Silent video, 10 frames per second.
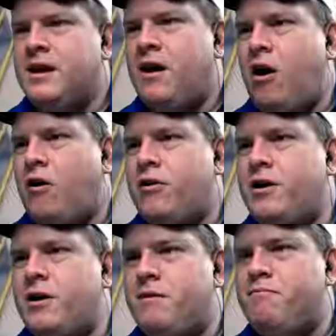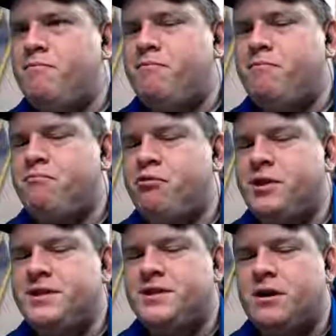All the
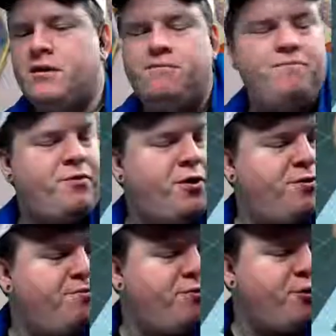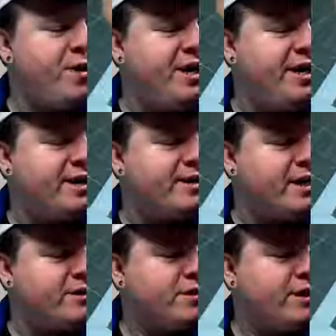prints are 3D
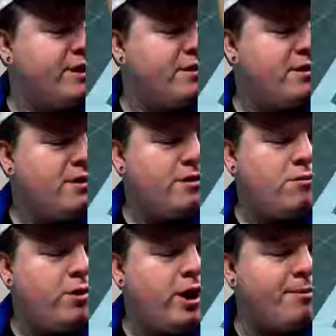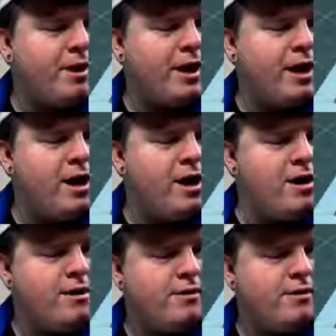essentially. What up, Cocoon?